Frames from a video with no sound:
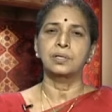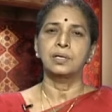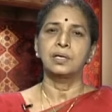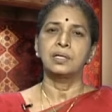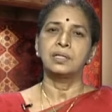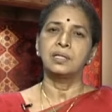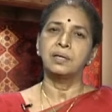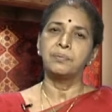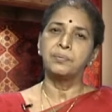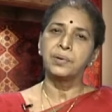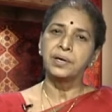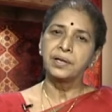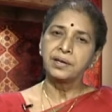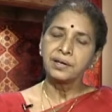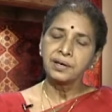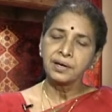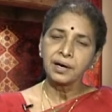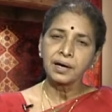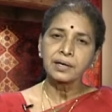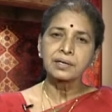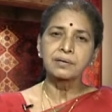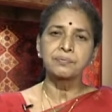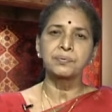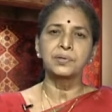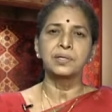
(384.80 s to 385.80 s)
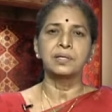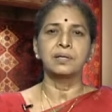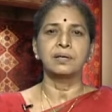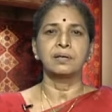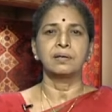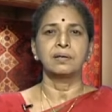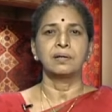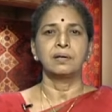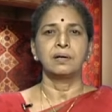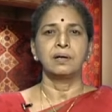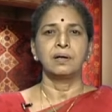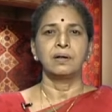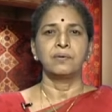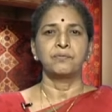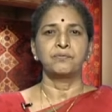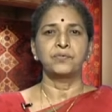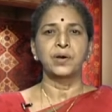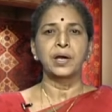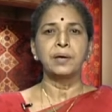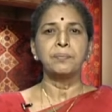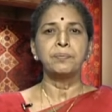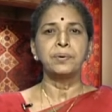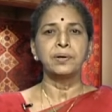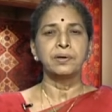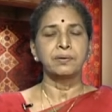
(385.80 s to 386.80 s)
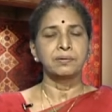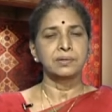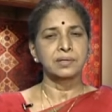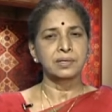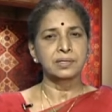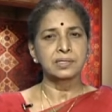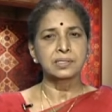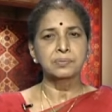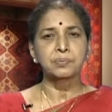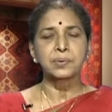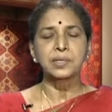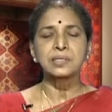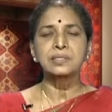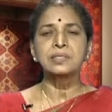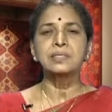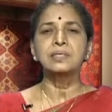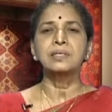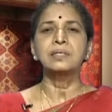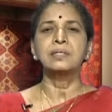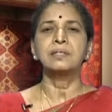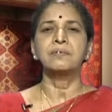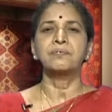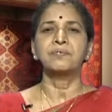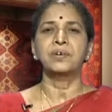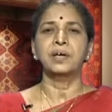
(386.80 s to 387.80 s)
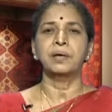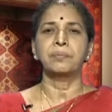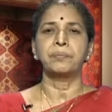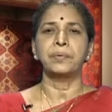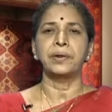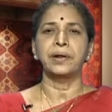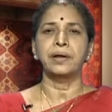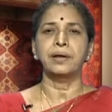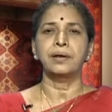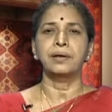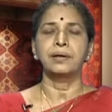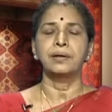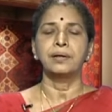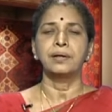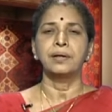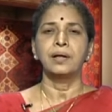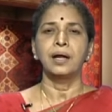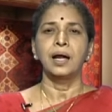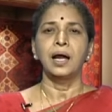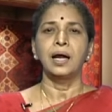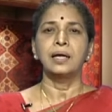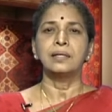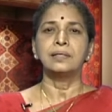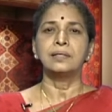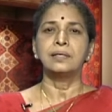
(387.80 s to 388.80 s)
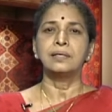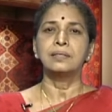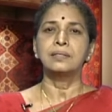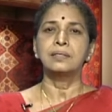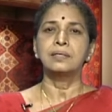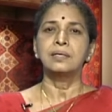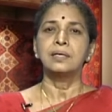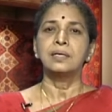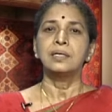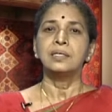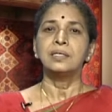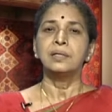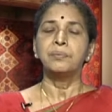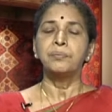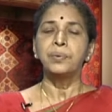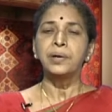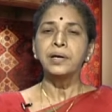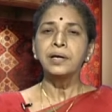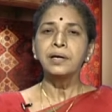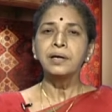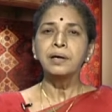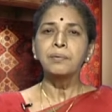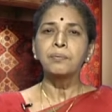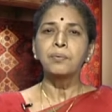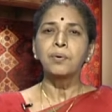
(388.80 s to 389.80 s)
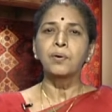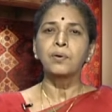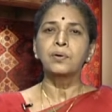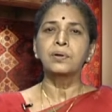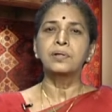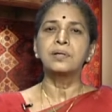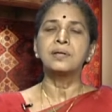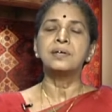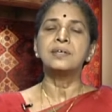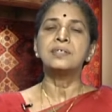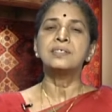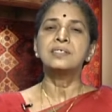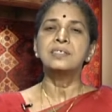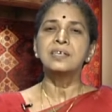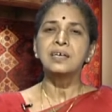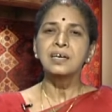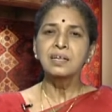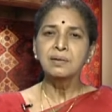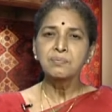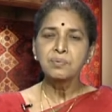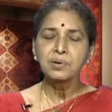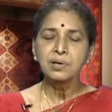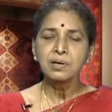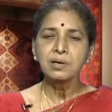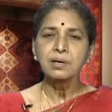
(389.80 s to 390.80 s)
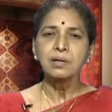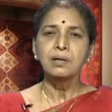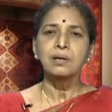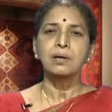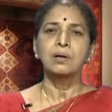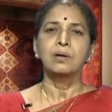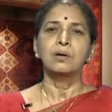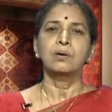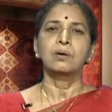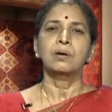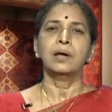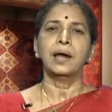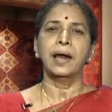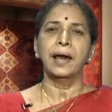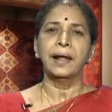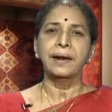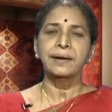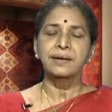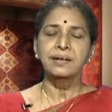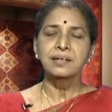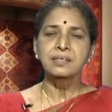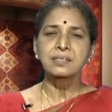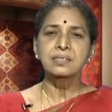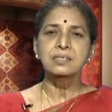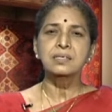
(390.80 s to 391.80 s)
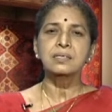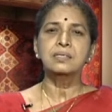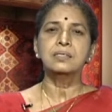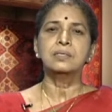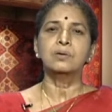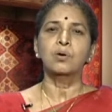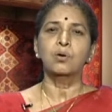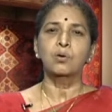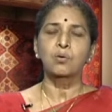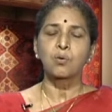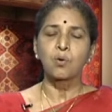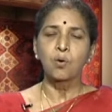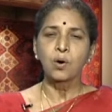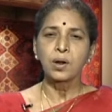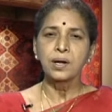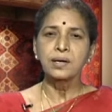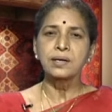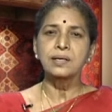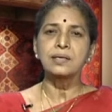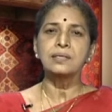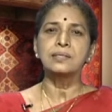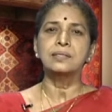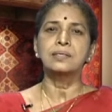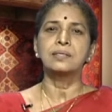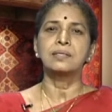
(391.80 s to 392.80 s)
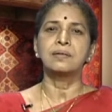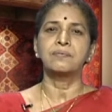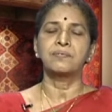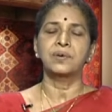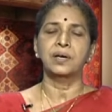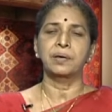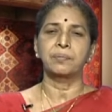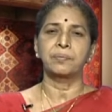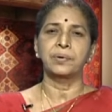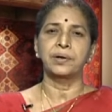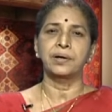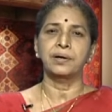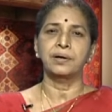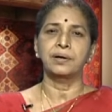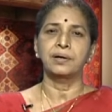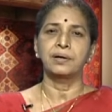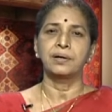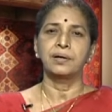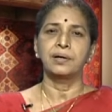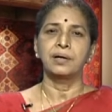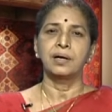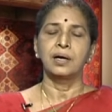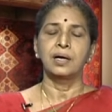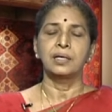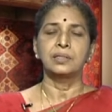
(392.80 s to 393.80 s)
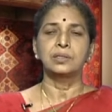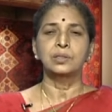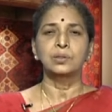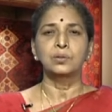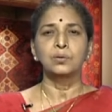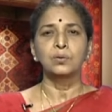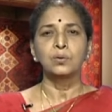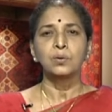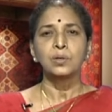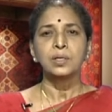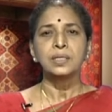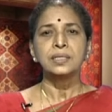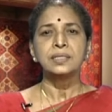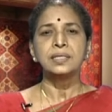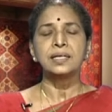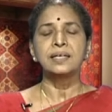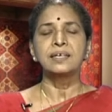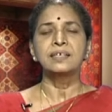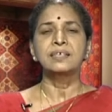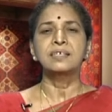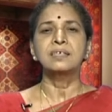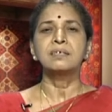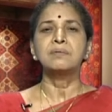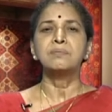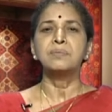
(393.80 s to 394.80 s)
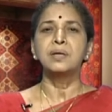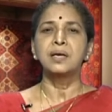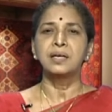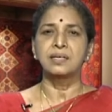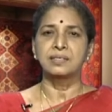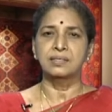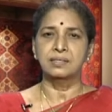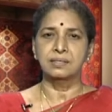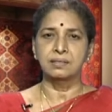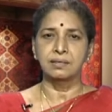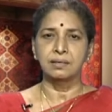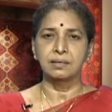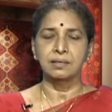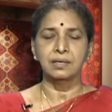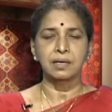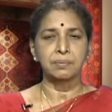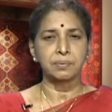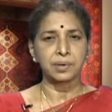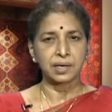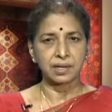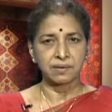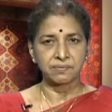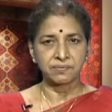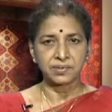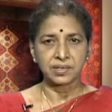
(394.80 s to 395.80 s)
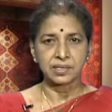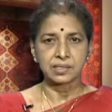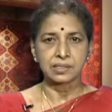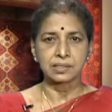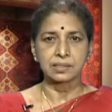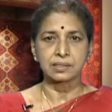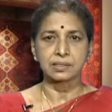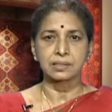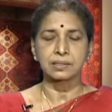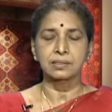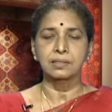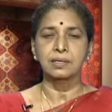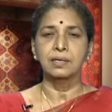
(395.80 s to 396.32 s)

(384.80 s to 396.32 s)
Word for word: they may react with the fiber that is present in the fabric and thus they bring about the desirable characteristics or qualities in the fabric and so they are termed as the chemical finishes.